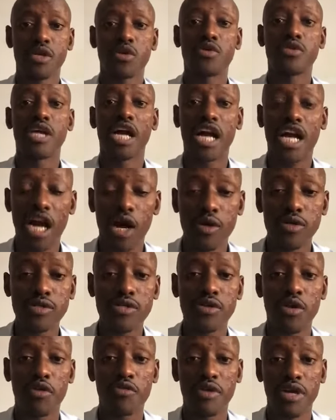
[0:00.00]
to the
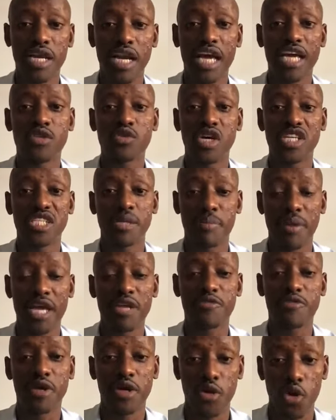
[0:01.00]
account of the client who has
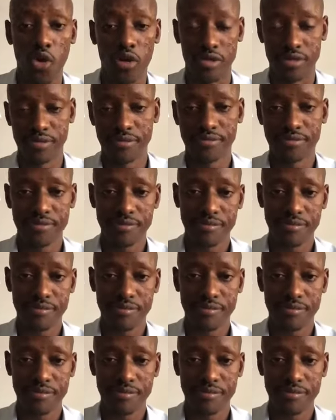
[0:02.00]
applied for a loan.